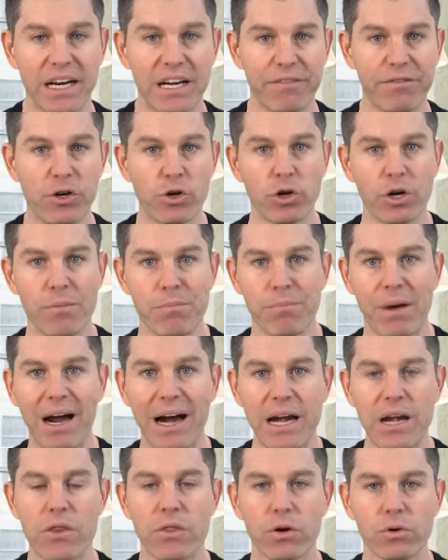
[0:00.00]
And if you
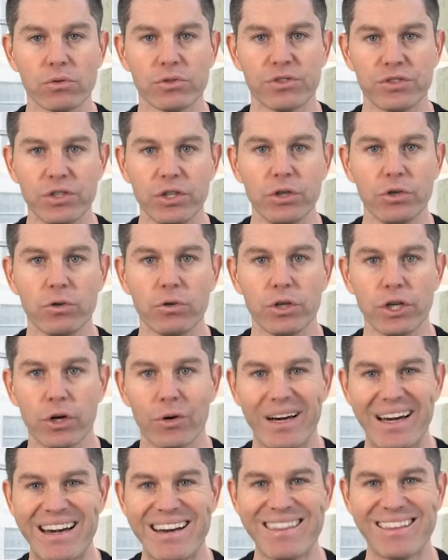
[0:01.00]
combine those two,
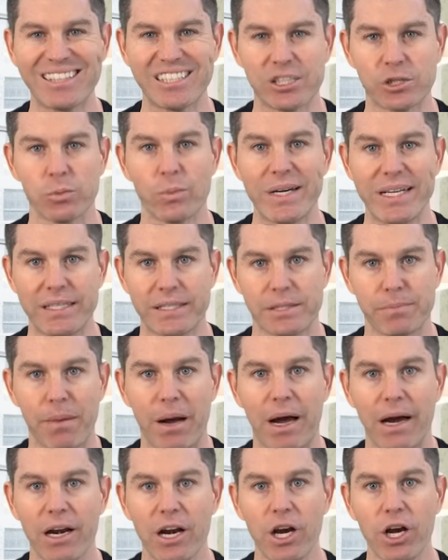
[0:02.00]
you're in the sweet
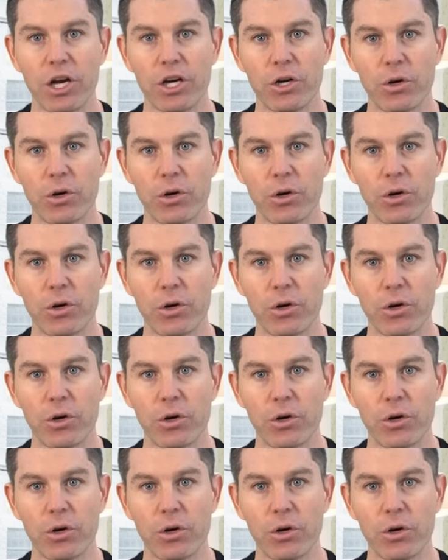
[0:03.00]
spot.